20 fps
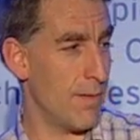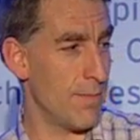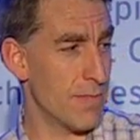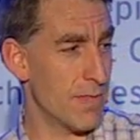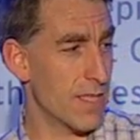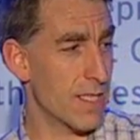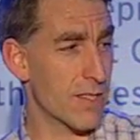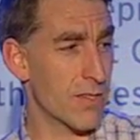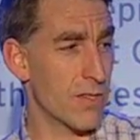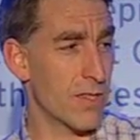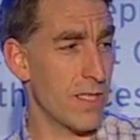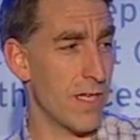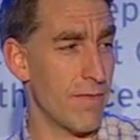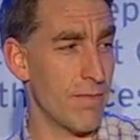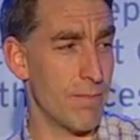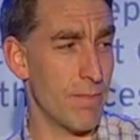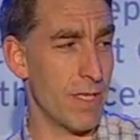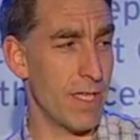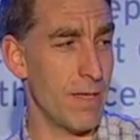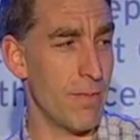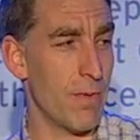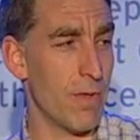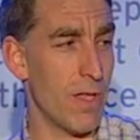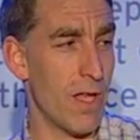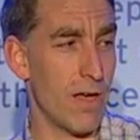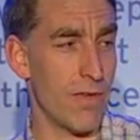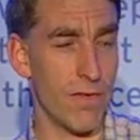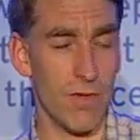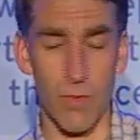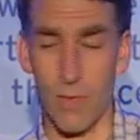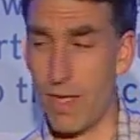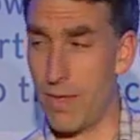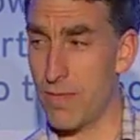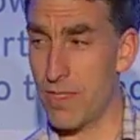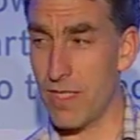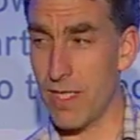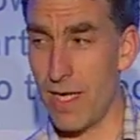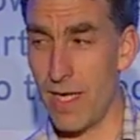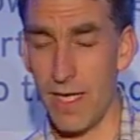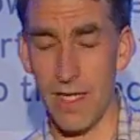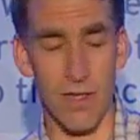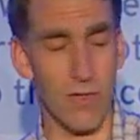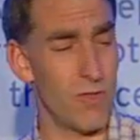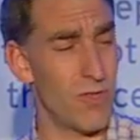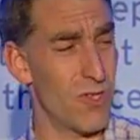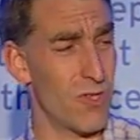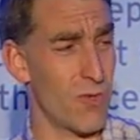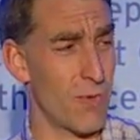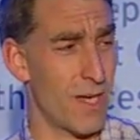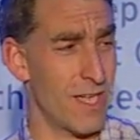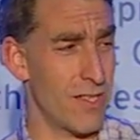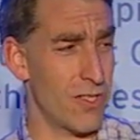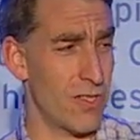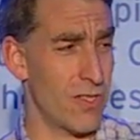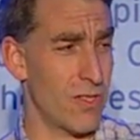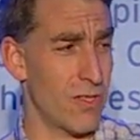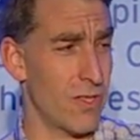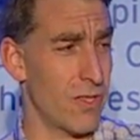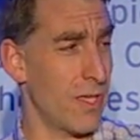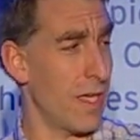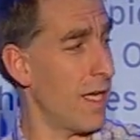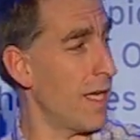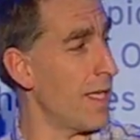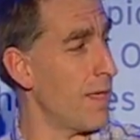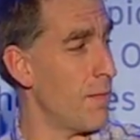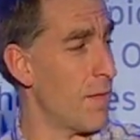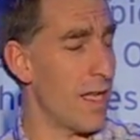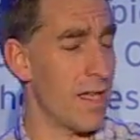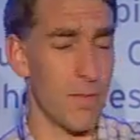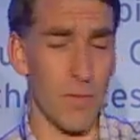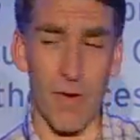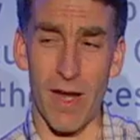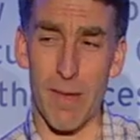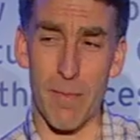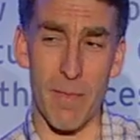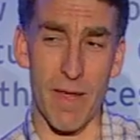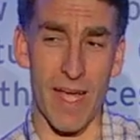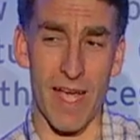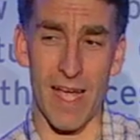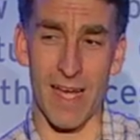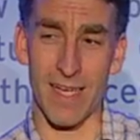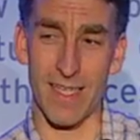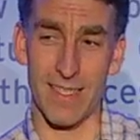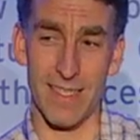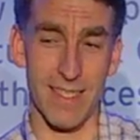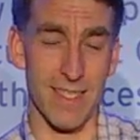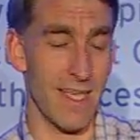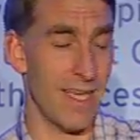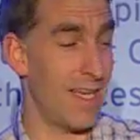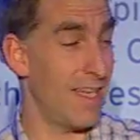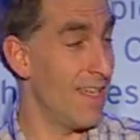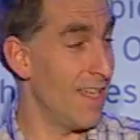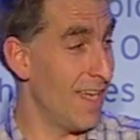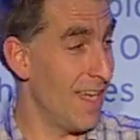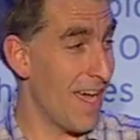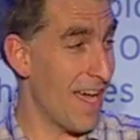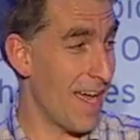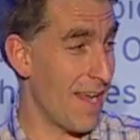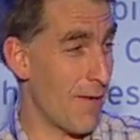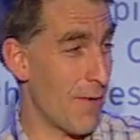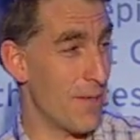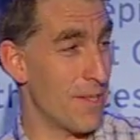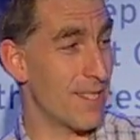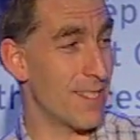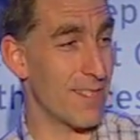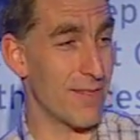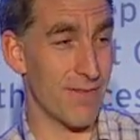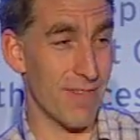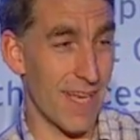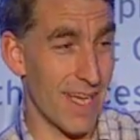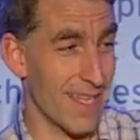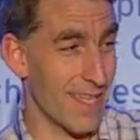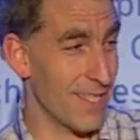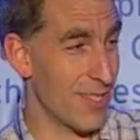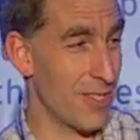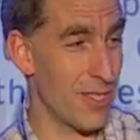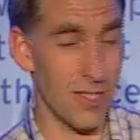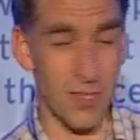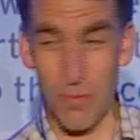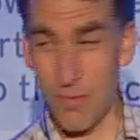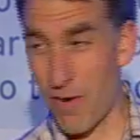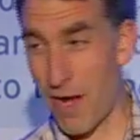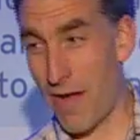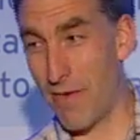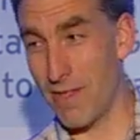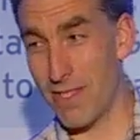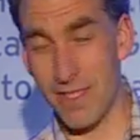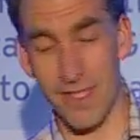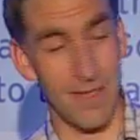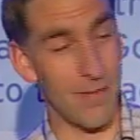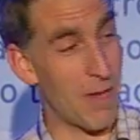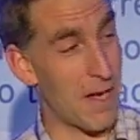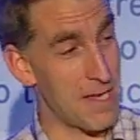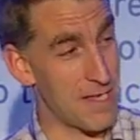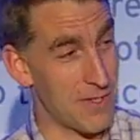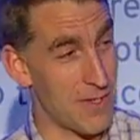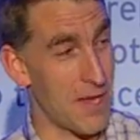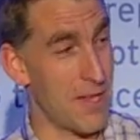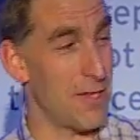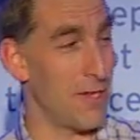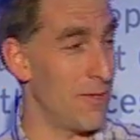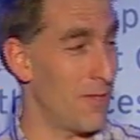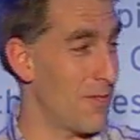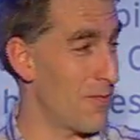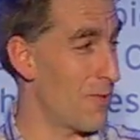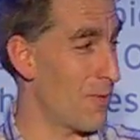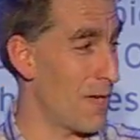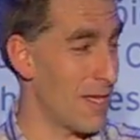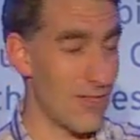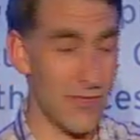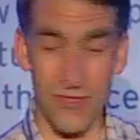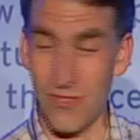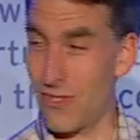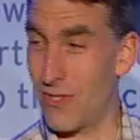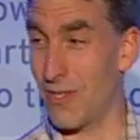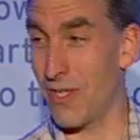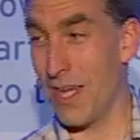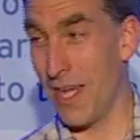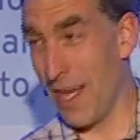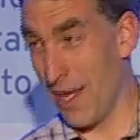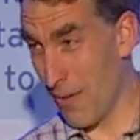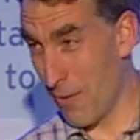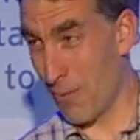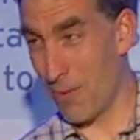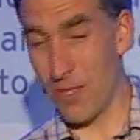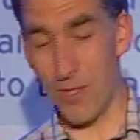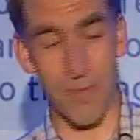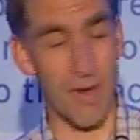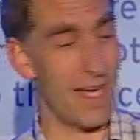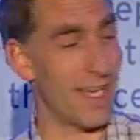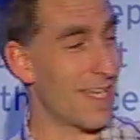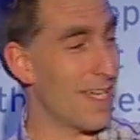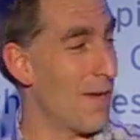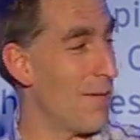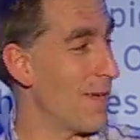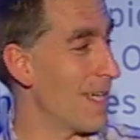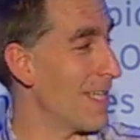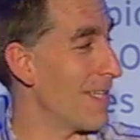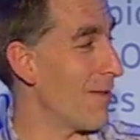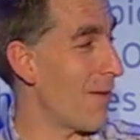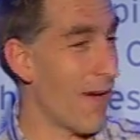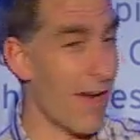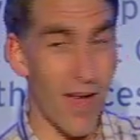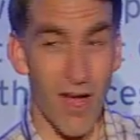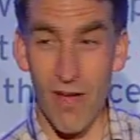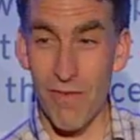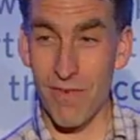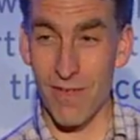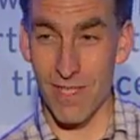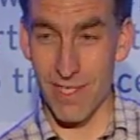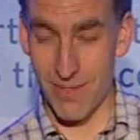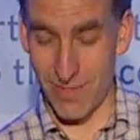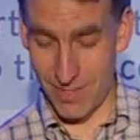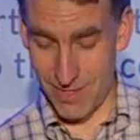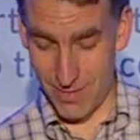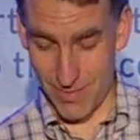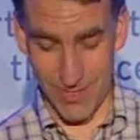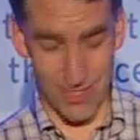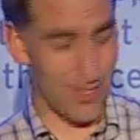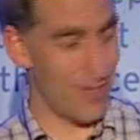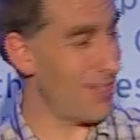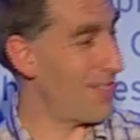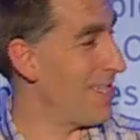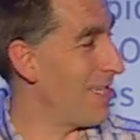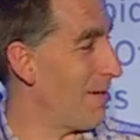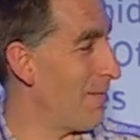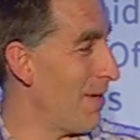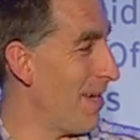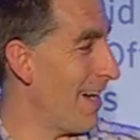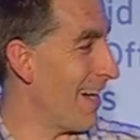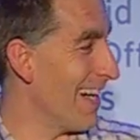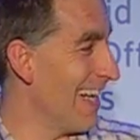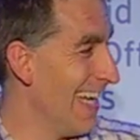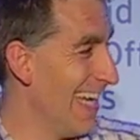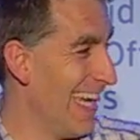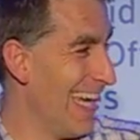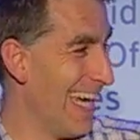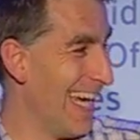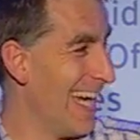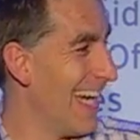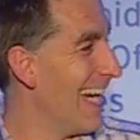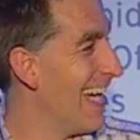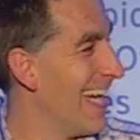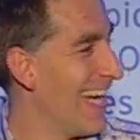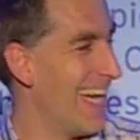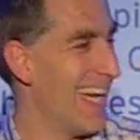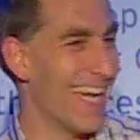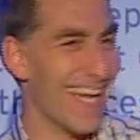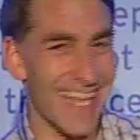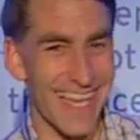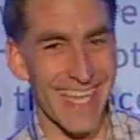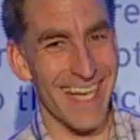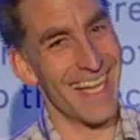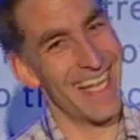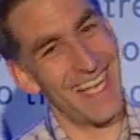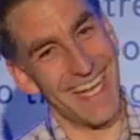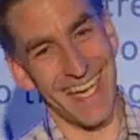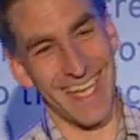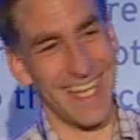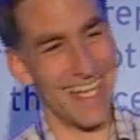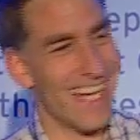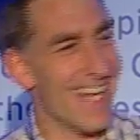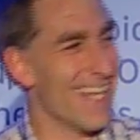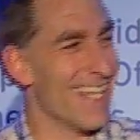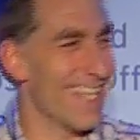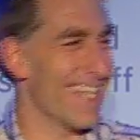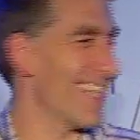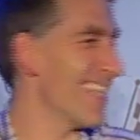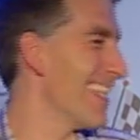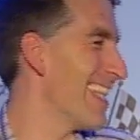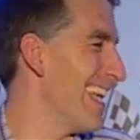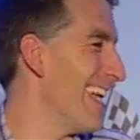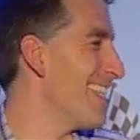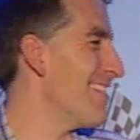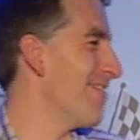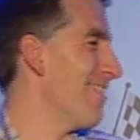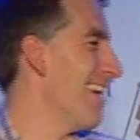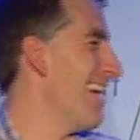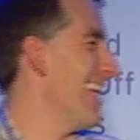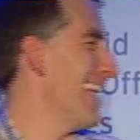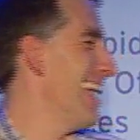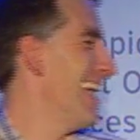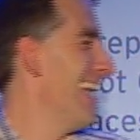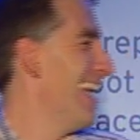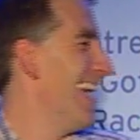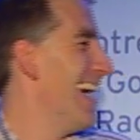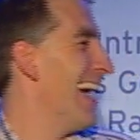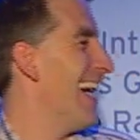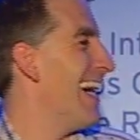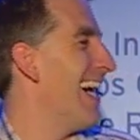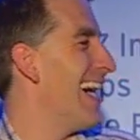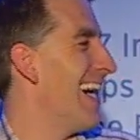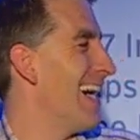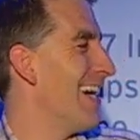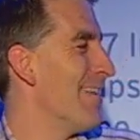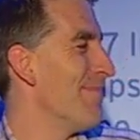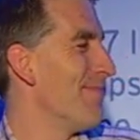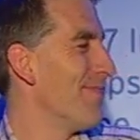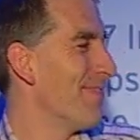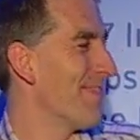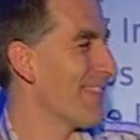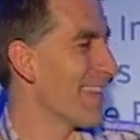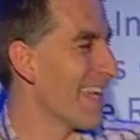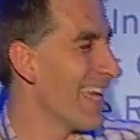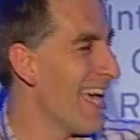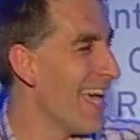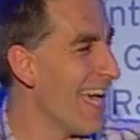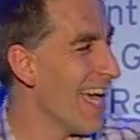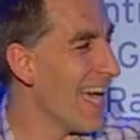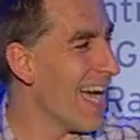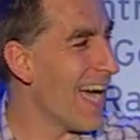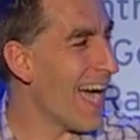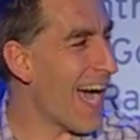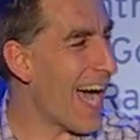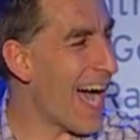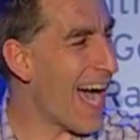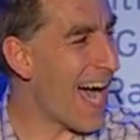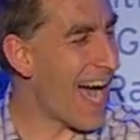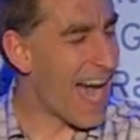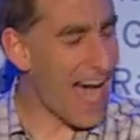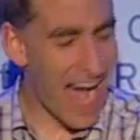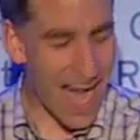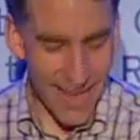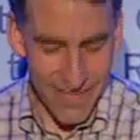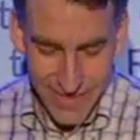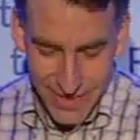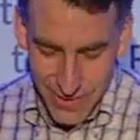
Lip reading: 6 or 7 people off your website who just registered and email them right back and say, I know this is a violation of your privacy, but I saw that you just registered. Would you mind coming into our office for some sushi and beer? And they're like, yeah, that's fine. I've